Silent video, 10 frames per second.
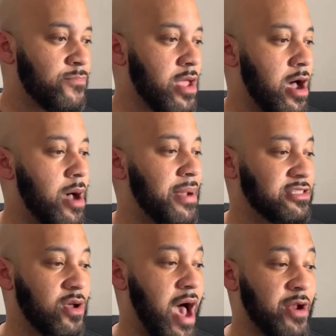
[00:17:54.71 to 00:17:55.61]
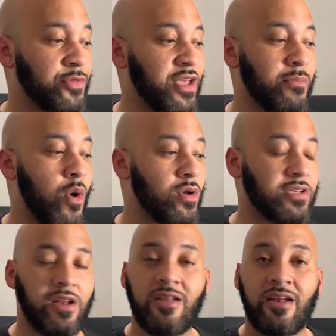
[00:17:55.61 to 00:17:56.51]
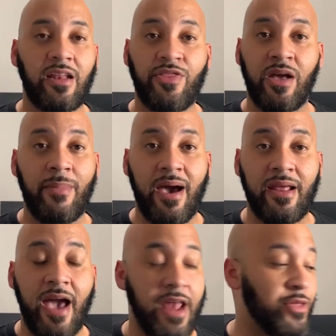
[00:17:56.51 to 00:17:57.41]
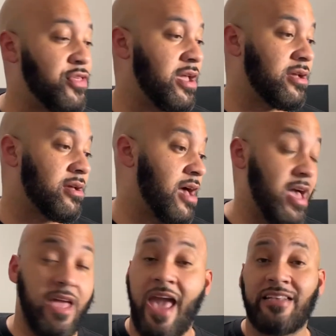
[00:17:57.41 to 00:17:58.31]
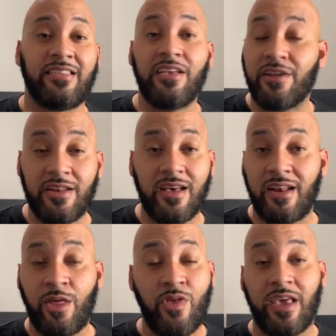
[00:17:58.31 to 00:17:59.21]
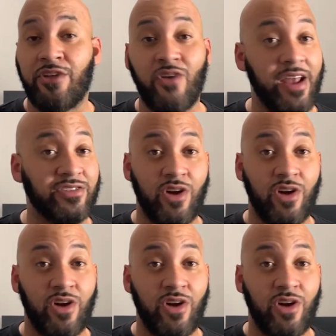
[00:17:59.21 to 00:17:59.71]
And so I don't think Morris could have done anything about it. I don't think AC could have done anything. He tried his